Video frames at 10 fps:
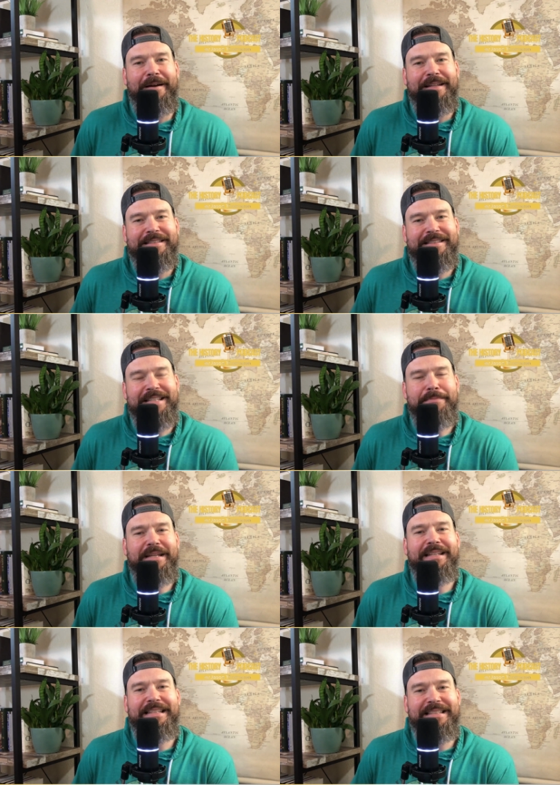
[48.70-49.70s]

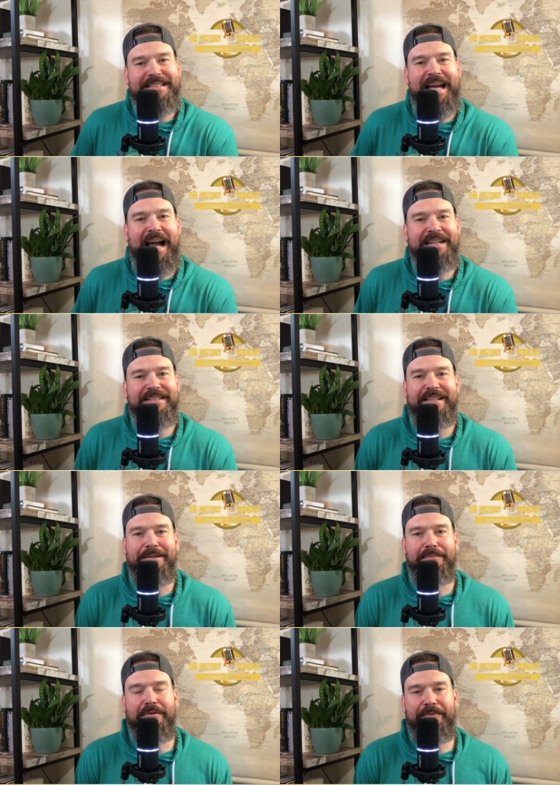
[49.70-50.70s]
seemingly detached
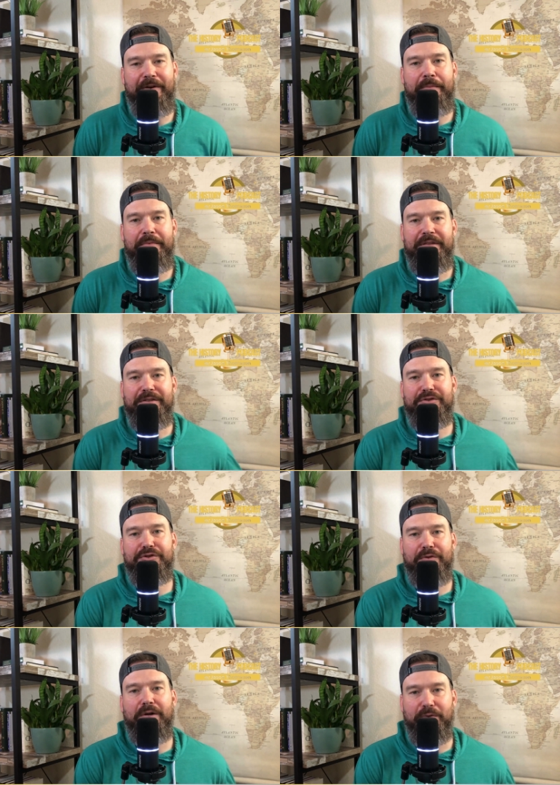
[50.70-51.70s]
him from the
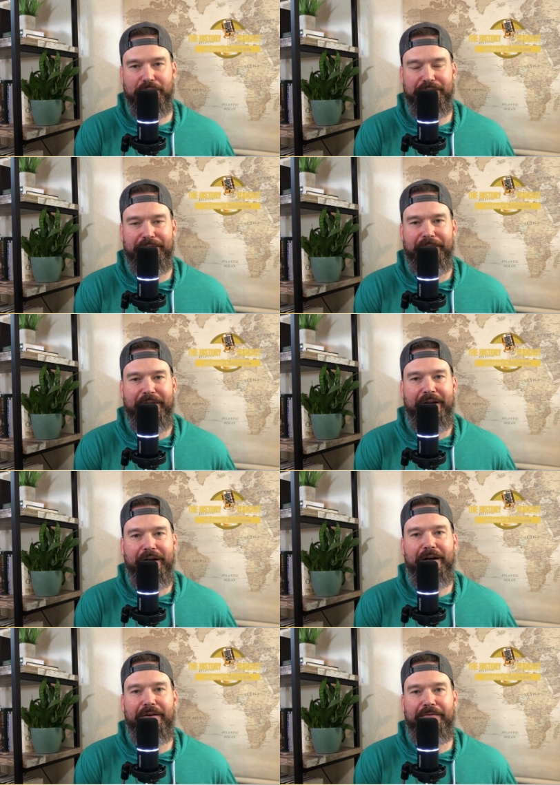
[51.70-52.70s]
struggles
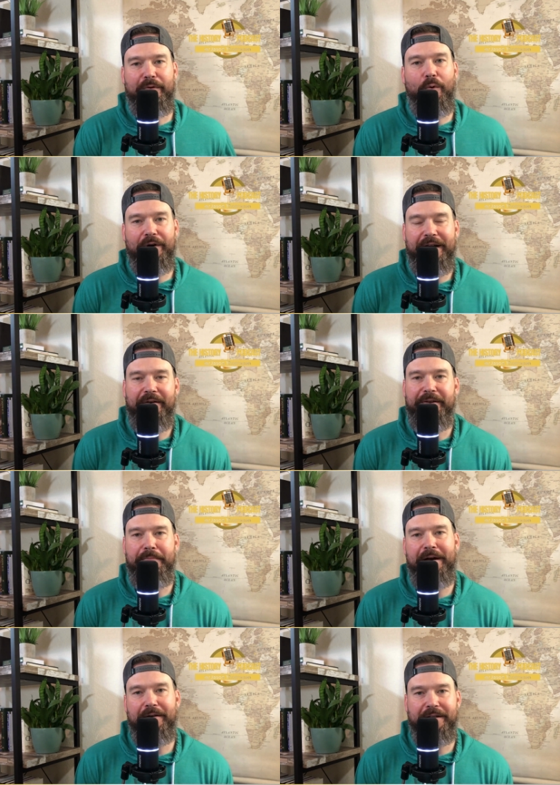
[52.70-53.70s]
of ordinary
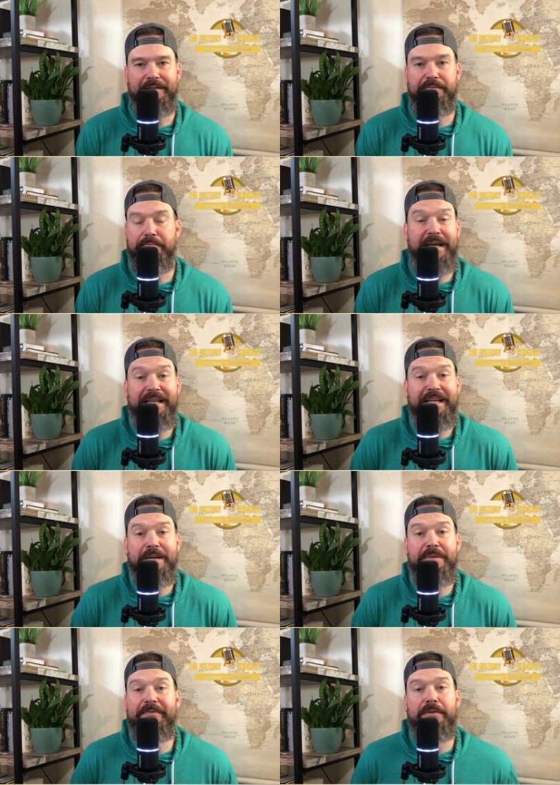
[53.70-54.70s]
Americans, making
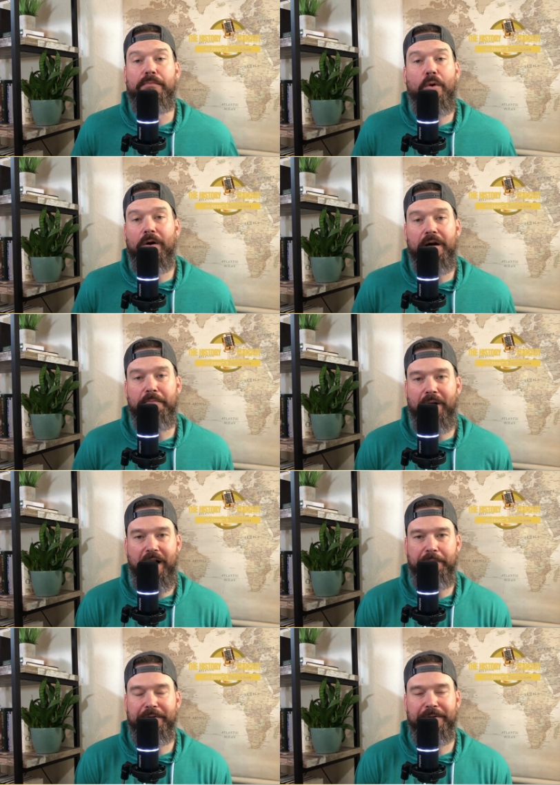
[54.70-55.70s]
him even more
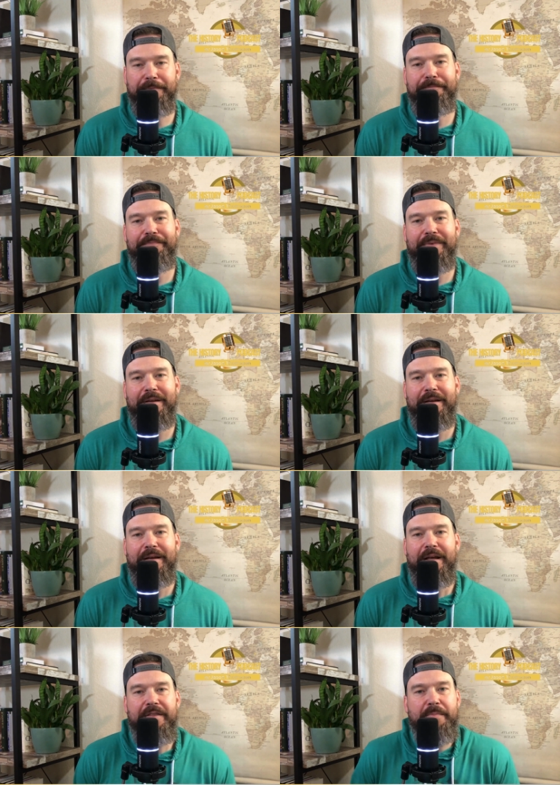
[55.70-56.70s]
unpopular.
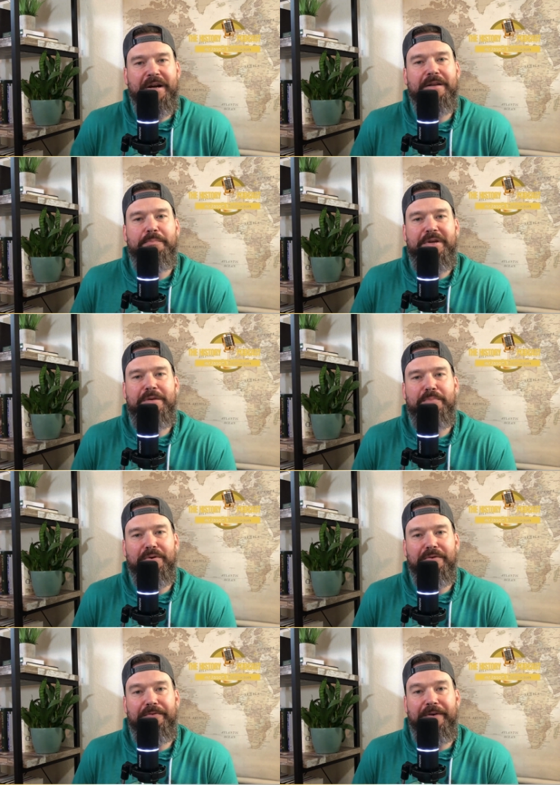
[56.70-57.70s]
The American
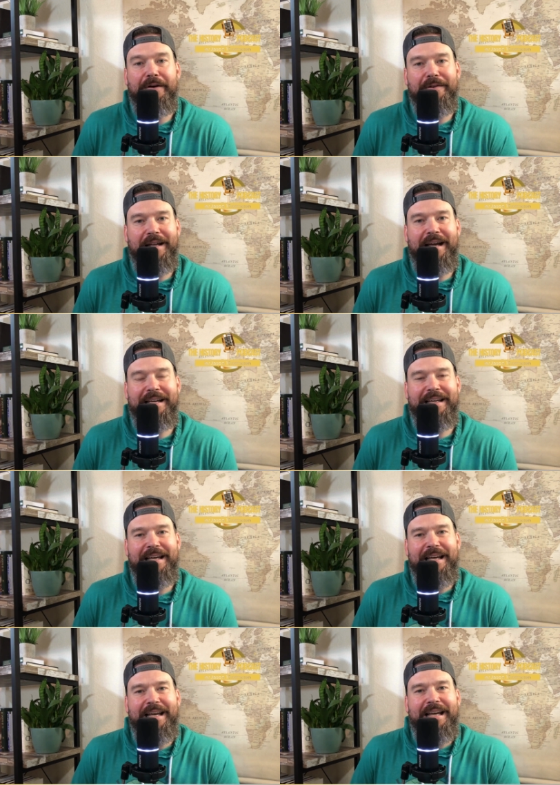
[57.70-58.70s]
people felt like
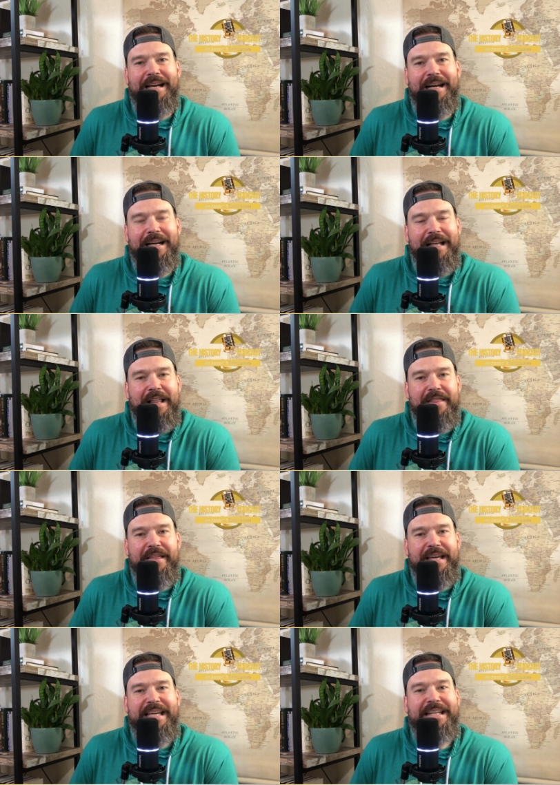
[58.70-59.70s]

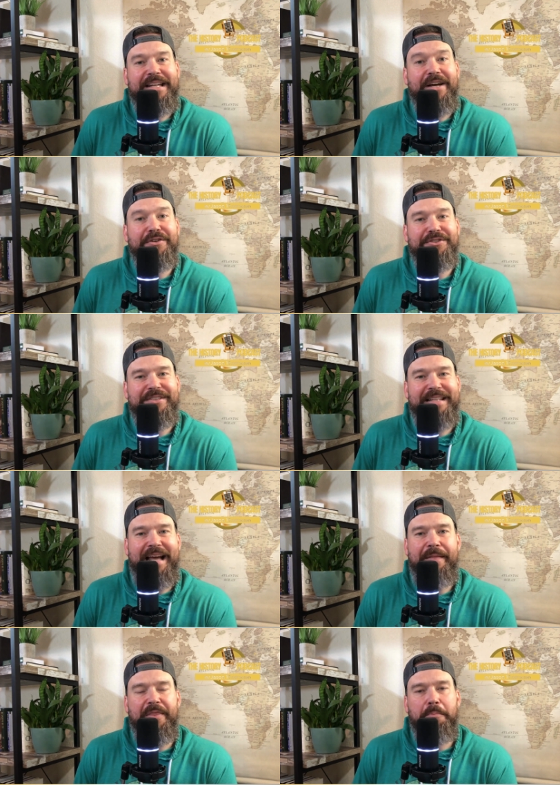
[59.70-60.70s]
he didn't
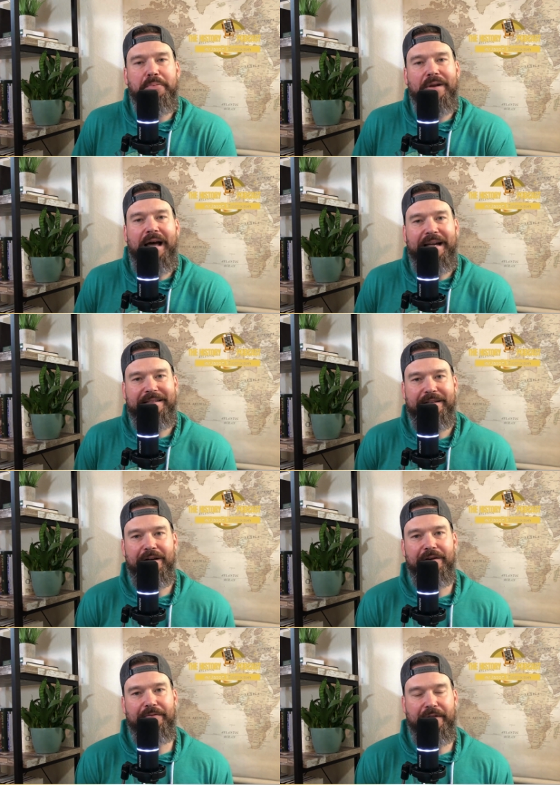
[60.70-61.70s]
understand the plight
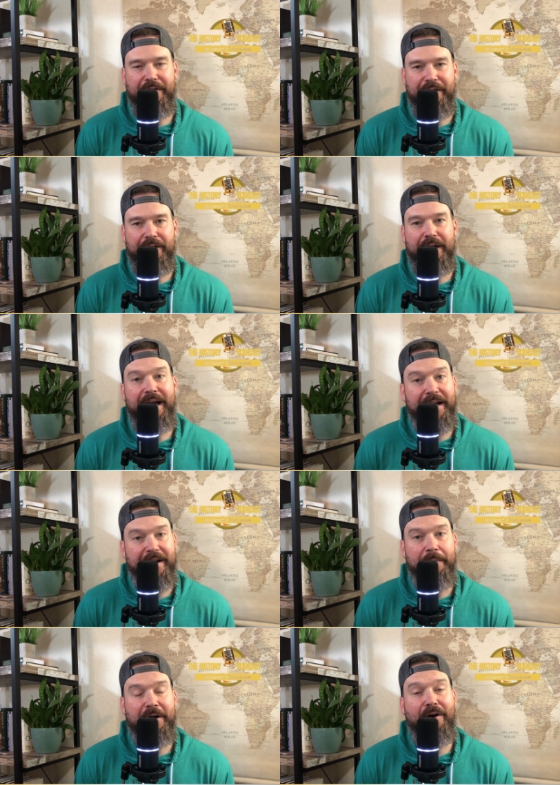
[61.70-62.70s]
of their economic